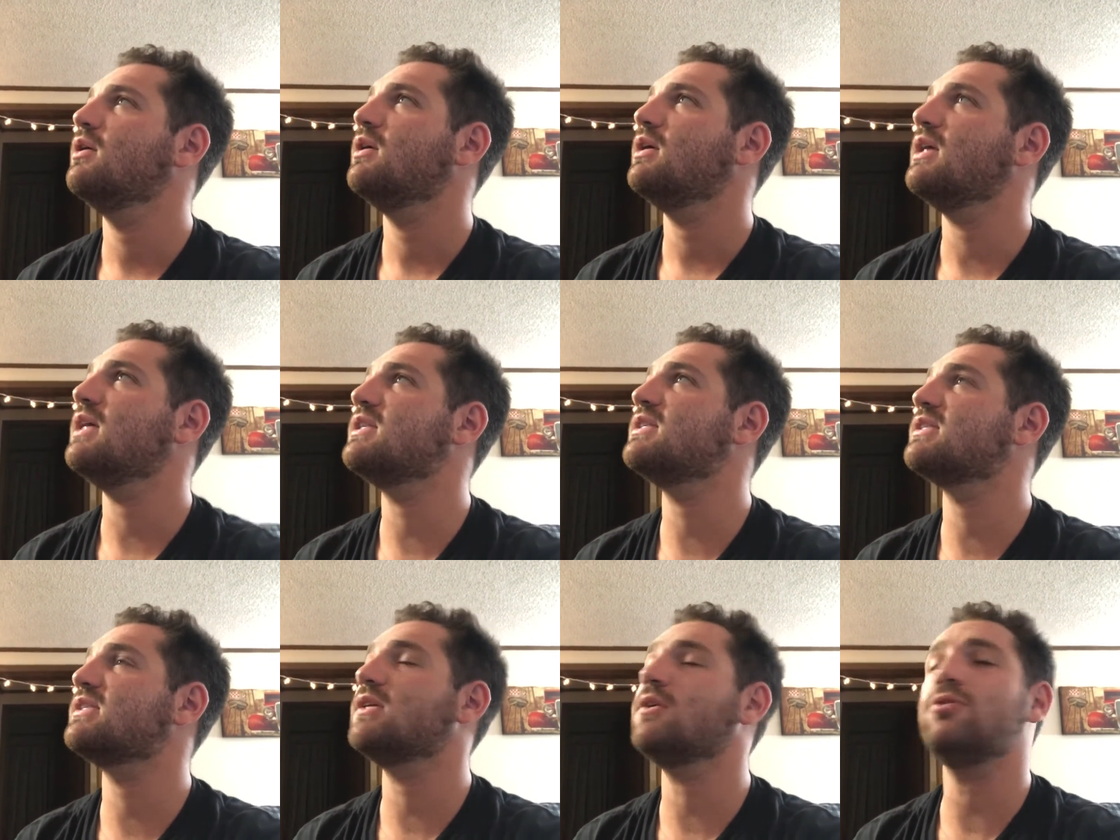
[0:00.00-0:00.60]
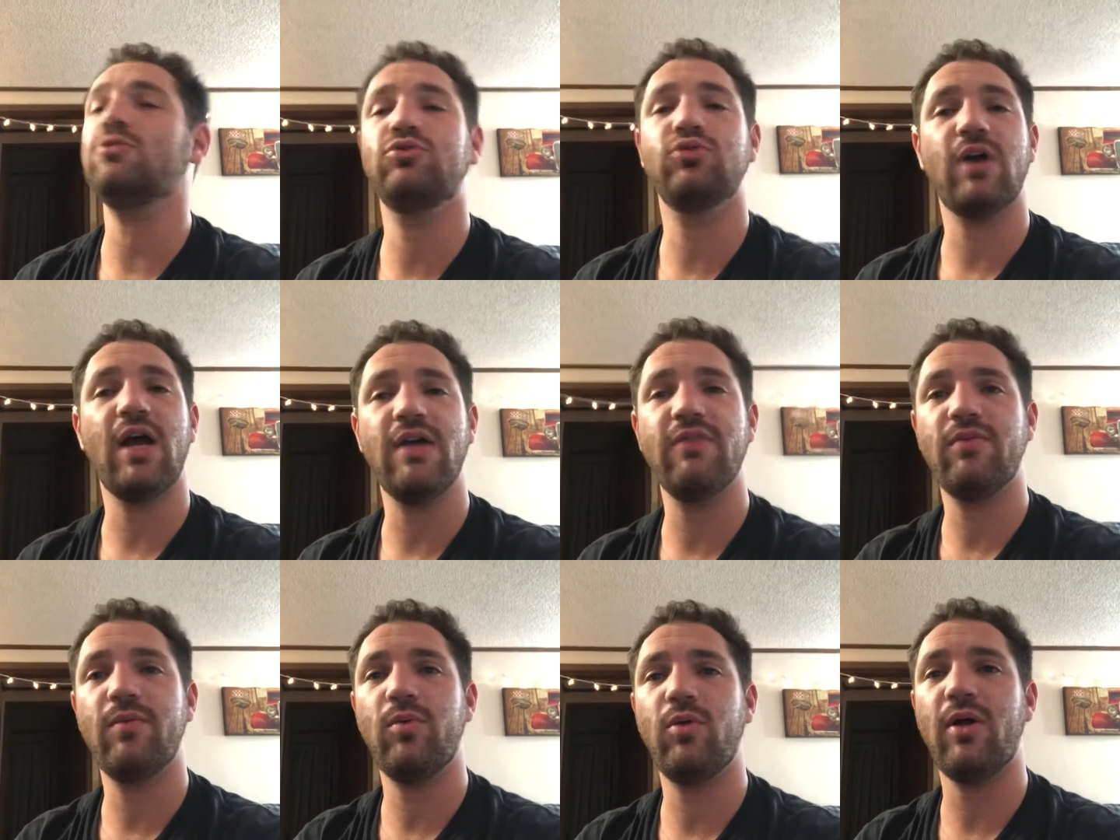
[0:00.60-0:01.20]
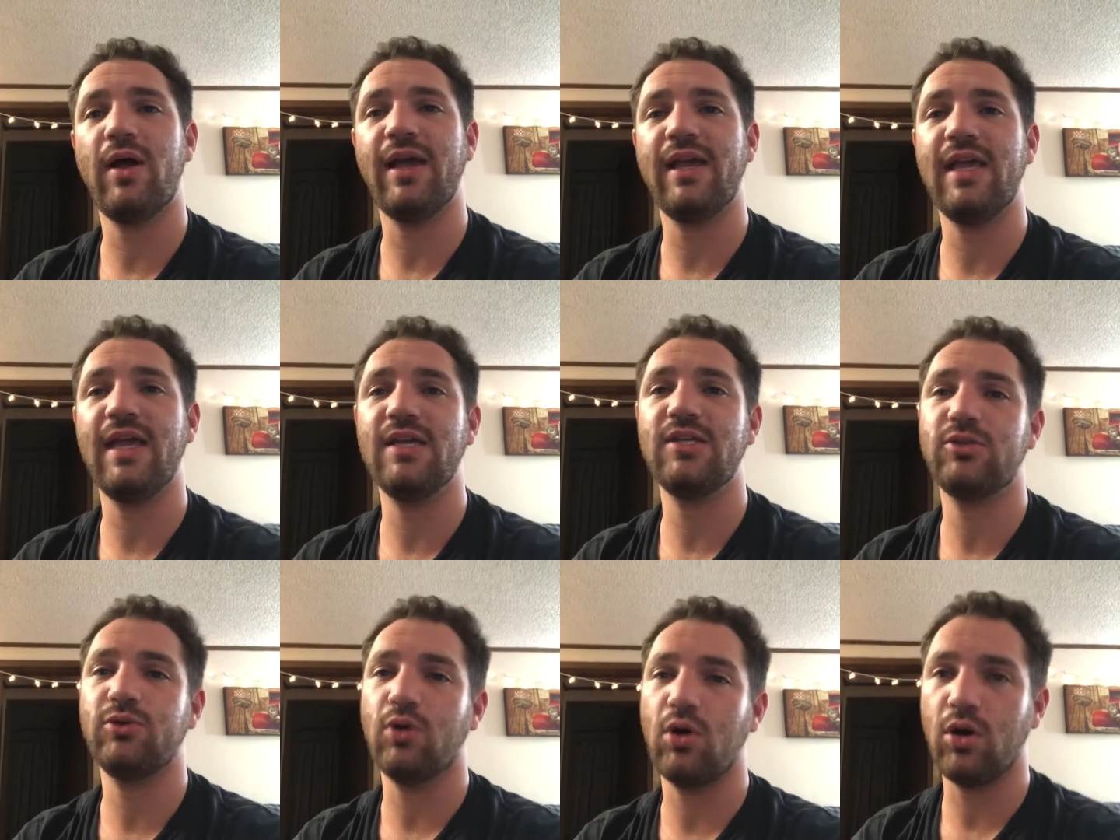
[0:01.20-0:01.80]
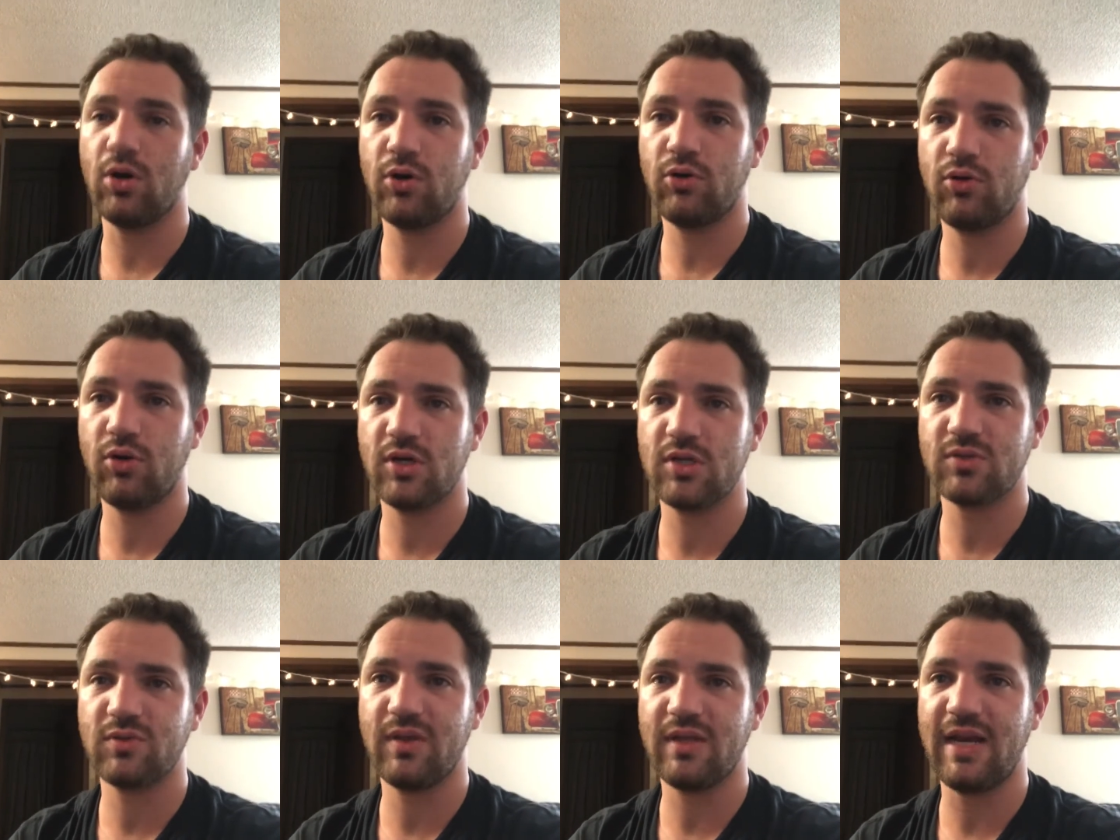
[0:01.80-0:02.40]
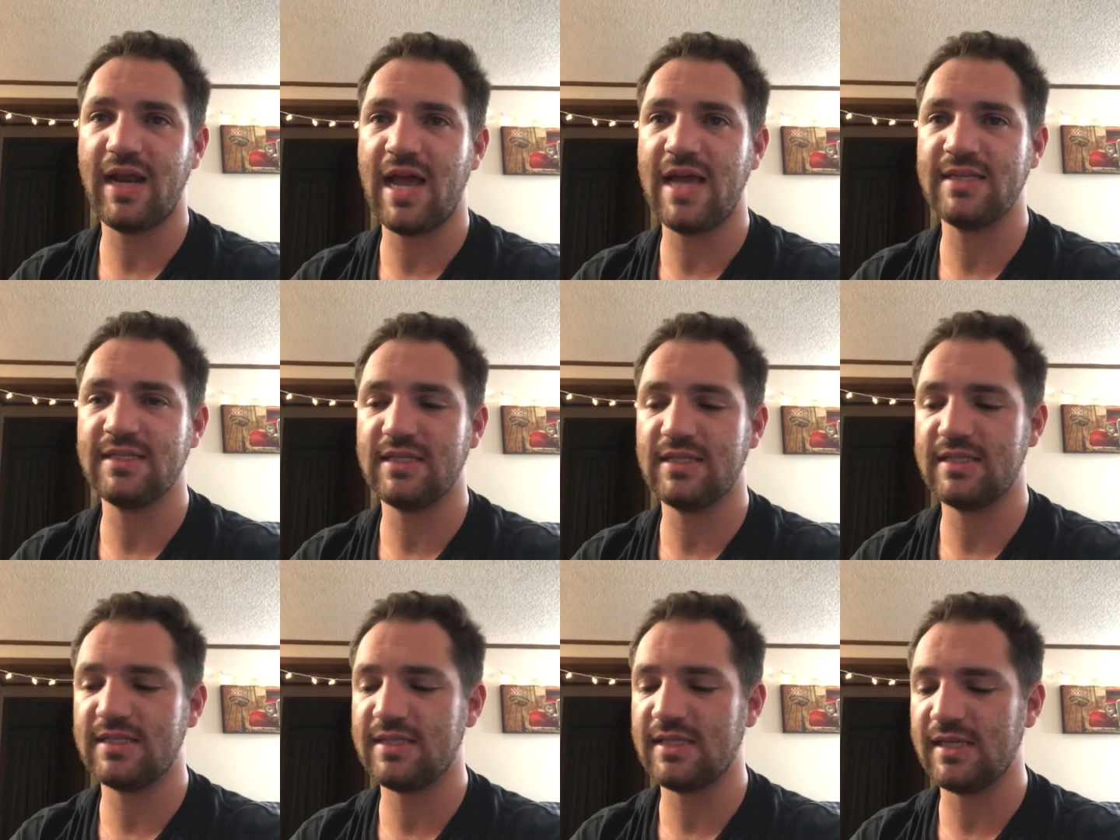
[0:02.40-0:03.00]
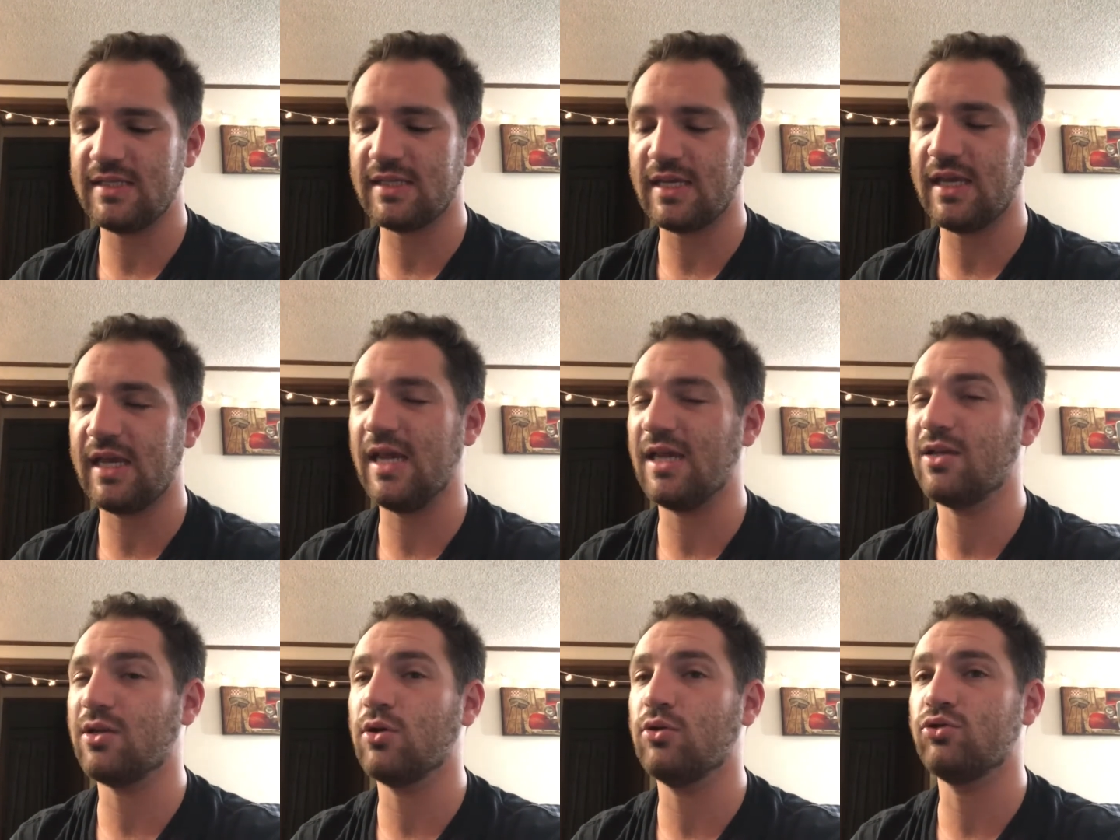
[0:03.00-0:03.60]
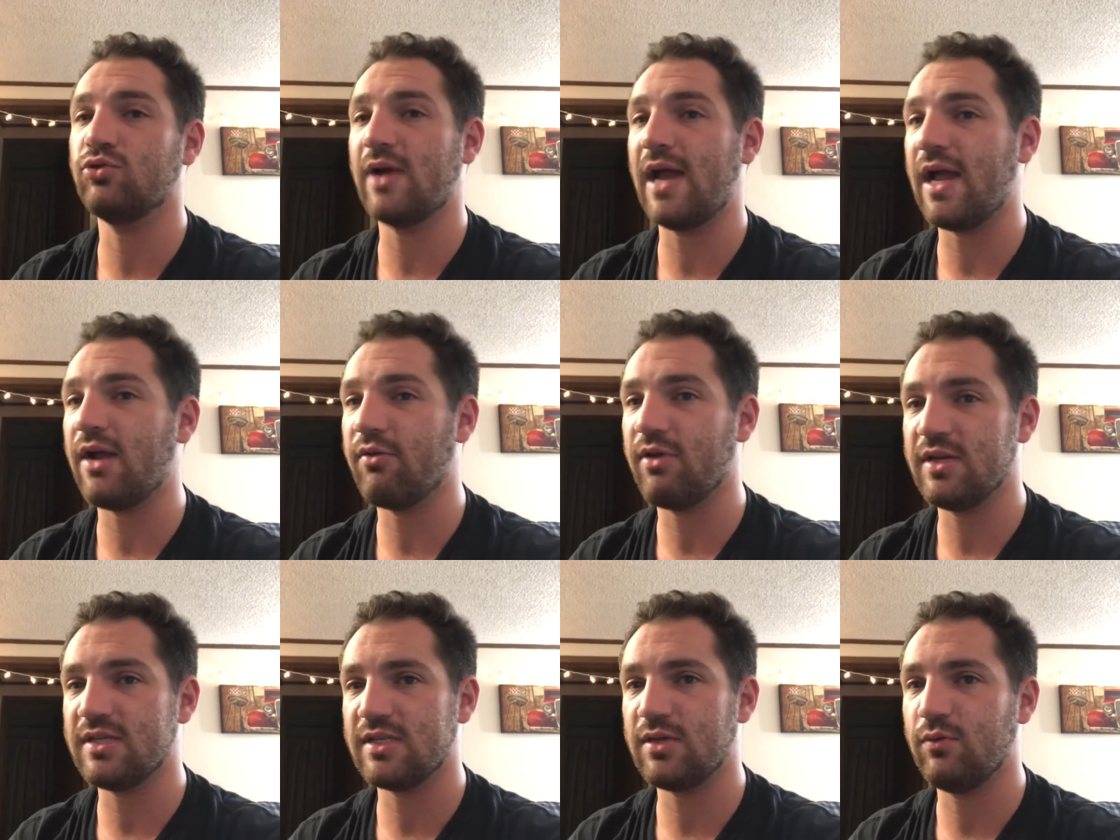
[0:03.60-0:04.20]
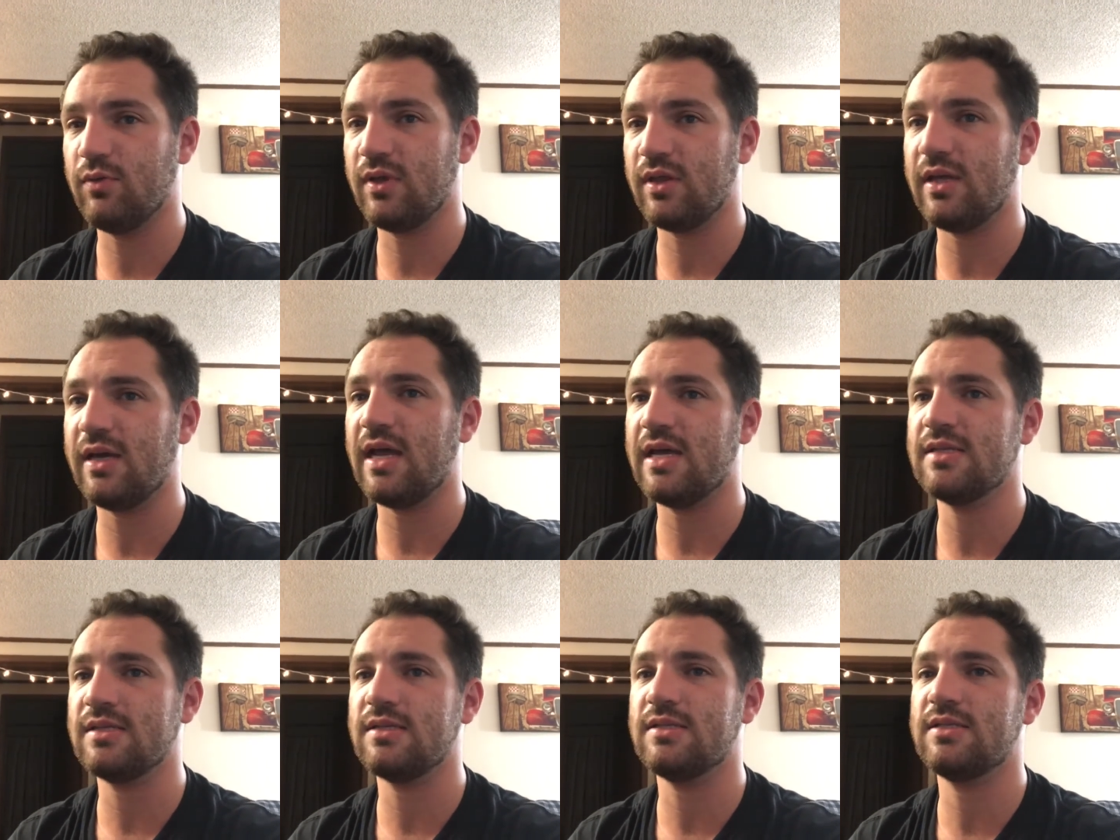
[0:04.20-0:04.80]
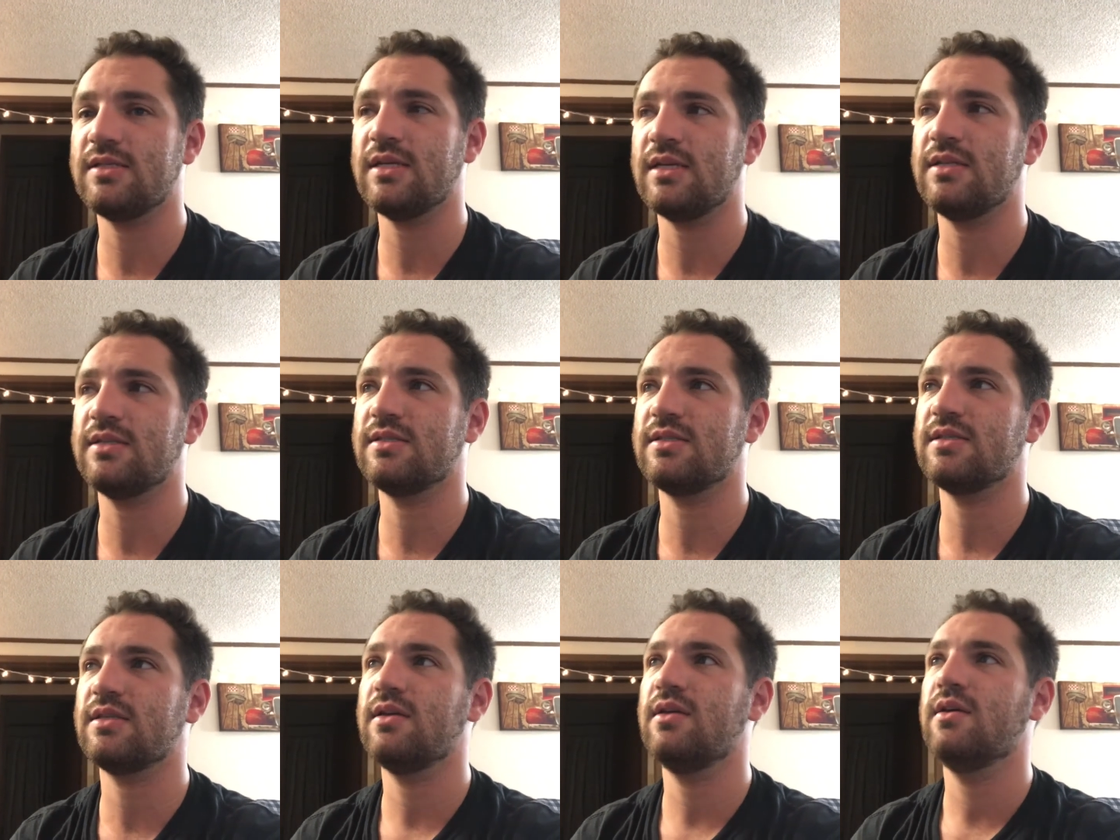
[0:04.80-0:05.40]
It's still drivable. I can't do autocross with it as it sits. I can't go drag racing with it as it sits.